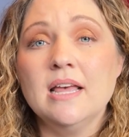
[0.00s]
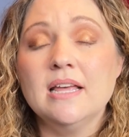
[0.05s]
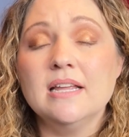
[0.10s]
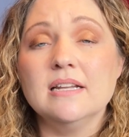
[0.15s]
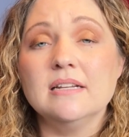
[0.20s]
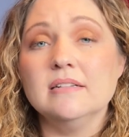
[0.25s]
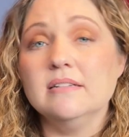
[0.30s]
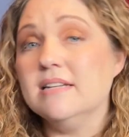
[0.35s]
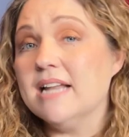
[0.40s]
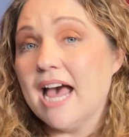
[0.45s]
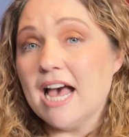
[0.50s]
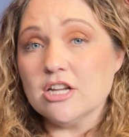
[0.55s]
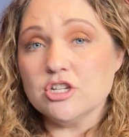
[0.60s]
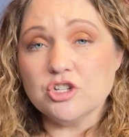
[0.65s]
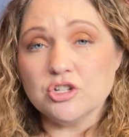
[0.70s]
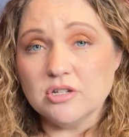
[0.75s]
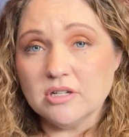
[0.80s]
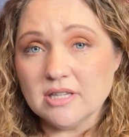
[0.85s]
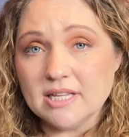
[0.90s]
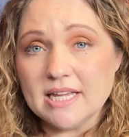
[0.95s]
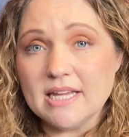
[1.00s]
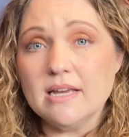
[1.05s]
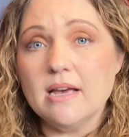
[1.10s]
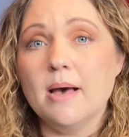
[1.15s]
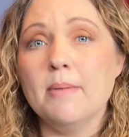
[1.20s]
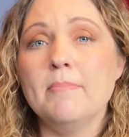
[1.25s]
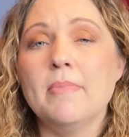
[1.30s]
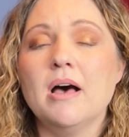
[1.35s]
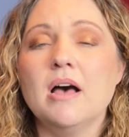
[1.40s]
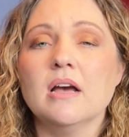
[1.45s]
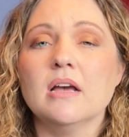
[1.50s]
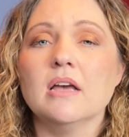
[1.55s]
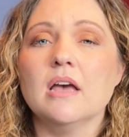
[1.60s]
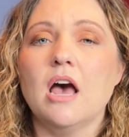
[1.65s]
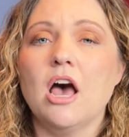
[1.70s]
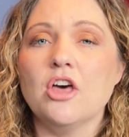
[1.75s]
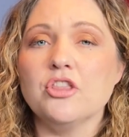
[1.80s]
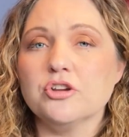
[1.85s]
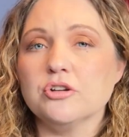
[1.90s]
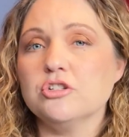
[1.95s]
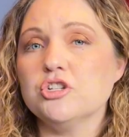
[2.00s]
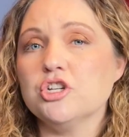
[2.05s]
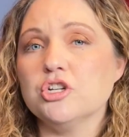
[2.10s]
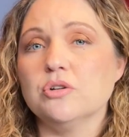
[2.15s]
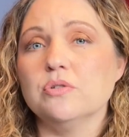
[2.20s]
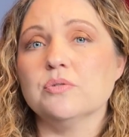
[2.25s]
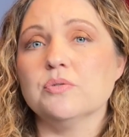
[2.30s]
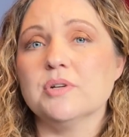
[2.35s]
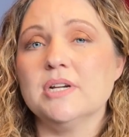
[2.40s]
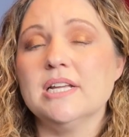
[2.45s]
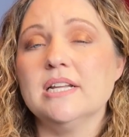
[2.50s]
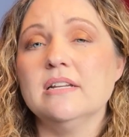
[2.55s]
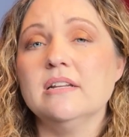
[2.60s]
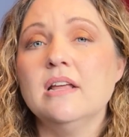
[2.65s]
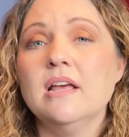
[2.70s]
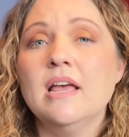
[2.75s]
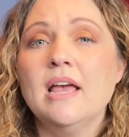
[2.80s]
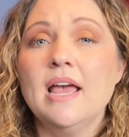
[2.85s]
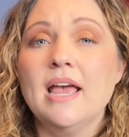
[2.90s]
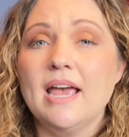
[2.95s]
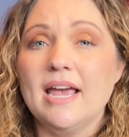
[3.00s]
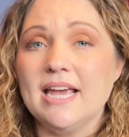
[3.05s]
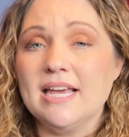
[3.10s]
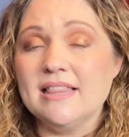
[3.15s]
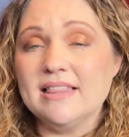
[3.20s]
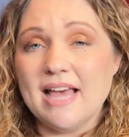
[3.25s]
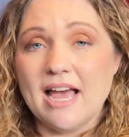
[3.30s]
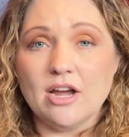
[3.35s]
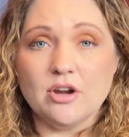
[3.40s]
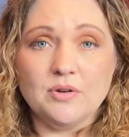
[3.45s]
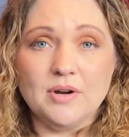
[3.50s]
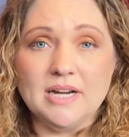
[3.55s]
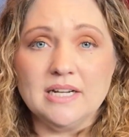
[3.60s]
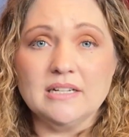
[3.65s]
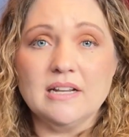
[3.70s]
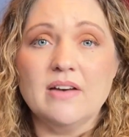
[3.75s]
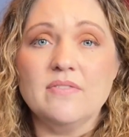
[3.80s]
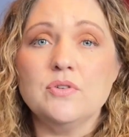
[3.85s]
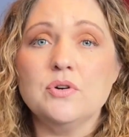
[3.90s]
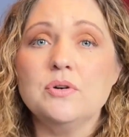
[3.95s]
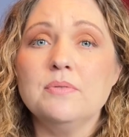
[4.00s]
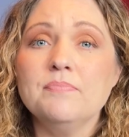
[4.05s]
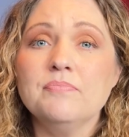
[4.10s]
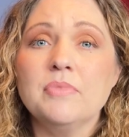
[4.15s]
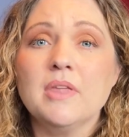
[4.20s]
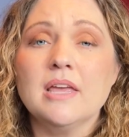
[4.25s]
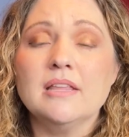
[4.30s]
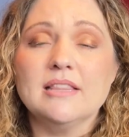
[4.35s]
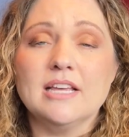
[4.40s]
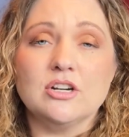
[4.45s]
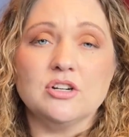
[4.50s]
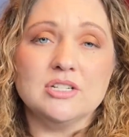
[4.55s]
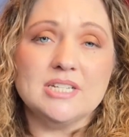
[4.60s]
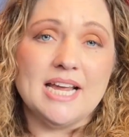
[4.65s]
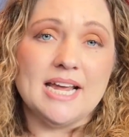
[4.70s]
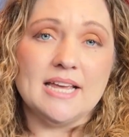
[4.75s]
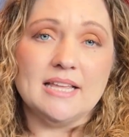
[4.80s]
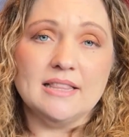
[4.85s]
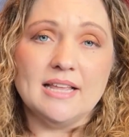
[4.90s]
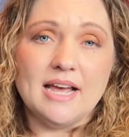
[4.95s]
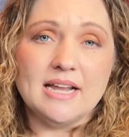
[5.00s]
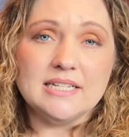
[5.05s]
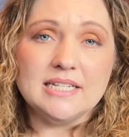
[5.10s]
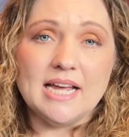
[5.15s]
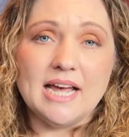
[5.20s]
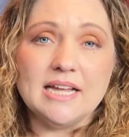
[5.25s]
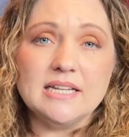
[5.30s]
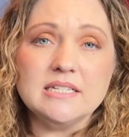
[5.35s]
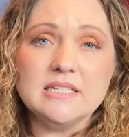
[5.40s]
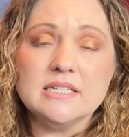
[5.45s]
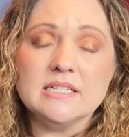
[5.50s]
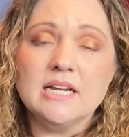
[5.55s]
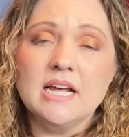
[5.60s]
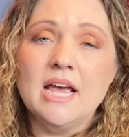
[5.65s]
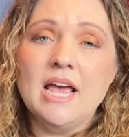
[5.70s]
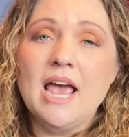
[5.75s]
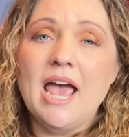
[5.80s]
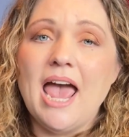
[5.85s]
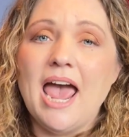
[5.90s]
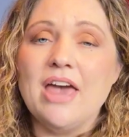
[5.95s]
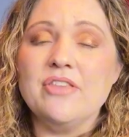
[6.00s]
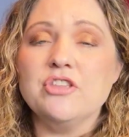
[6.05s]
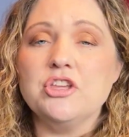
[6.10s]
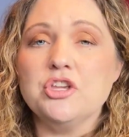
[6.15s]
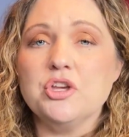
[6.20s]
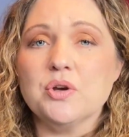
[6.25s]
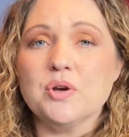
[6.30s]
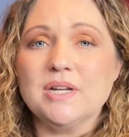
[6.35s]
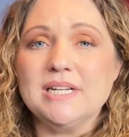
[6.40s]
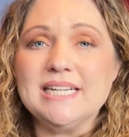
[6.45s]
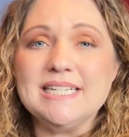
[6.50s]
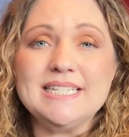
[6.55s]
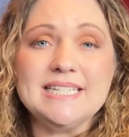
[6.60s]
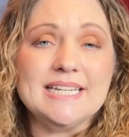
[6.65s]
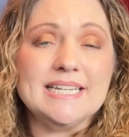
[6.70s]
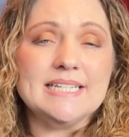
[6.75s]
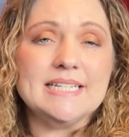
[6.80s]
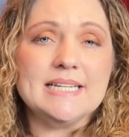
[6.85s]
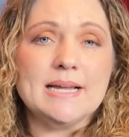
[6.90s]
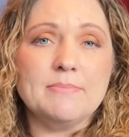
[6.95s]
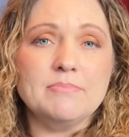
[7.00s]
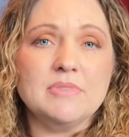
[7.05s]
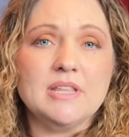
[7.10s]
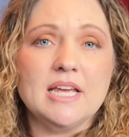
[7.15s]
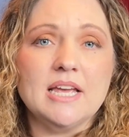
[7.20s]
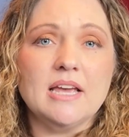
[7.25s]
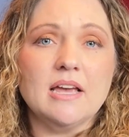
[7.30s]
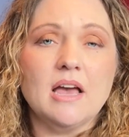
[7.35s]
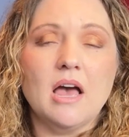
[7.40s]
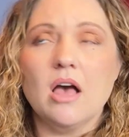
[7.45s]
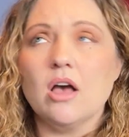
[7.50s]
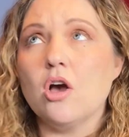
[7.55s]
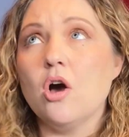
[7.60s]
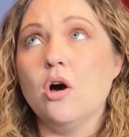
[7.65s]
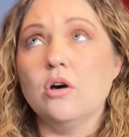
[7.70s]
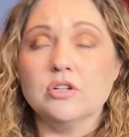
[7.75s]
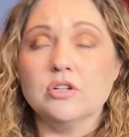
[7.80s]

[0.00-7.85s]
nationally among other children in that grade level that are taking that test. And then you're going to see something called a